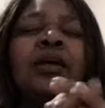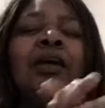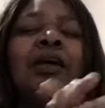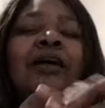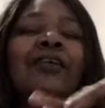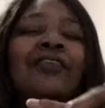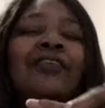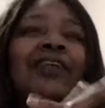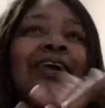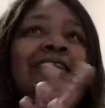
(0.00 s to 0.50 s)

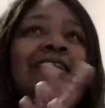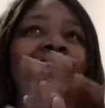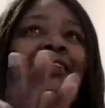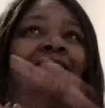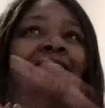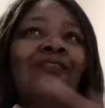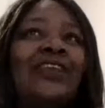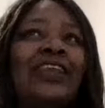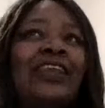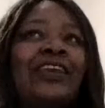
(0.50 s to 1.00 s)
when I did the
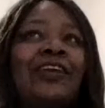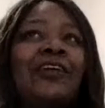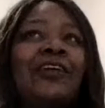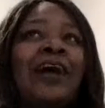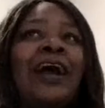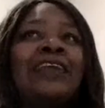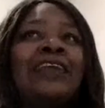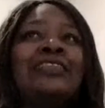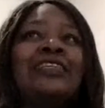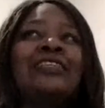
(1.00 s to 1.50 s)
video,
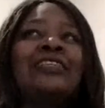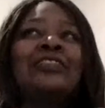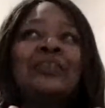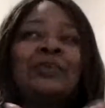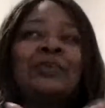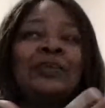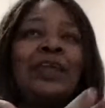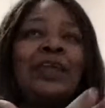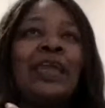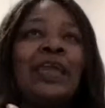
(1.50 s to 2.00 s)
I changed her
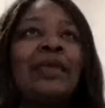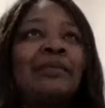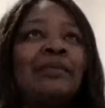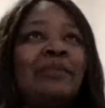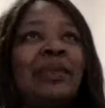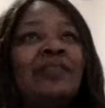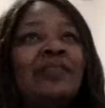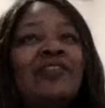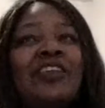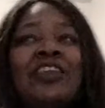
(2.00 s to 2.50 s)
name
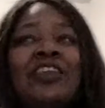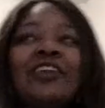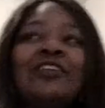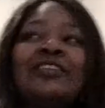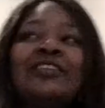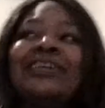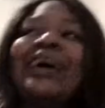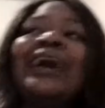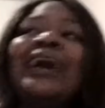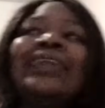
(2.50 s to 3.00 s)
mid video
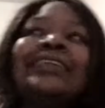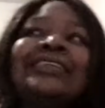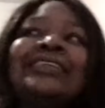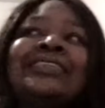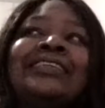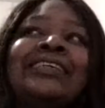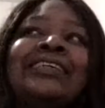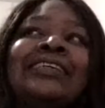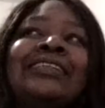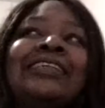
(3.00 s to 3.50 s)
to
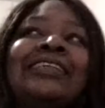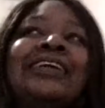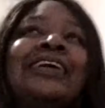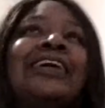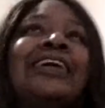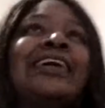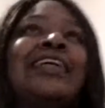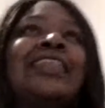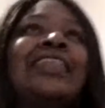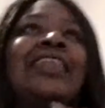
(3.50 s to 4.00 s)
Allison.
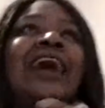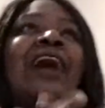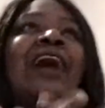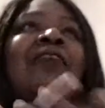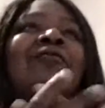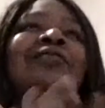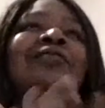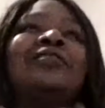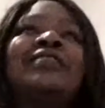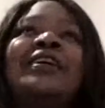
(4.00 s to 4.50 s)
That
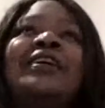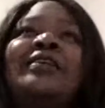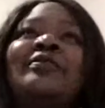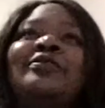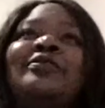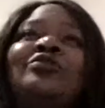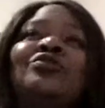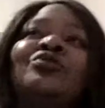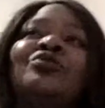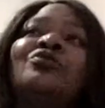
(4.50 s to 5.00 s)
was a
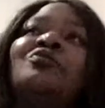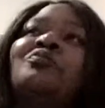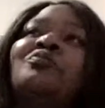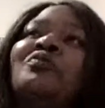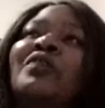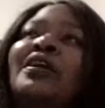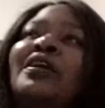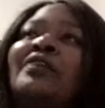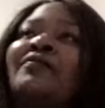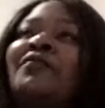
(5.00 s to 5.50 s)
true
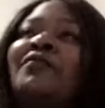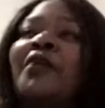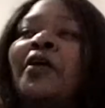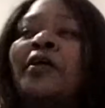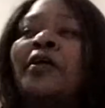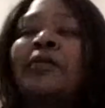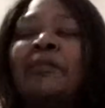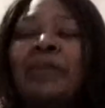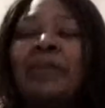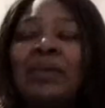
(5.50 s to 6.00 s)
brain
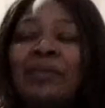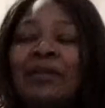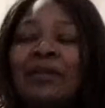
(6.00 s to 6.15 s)
fart. Maybe I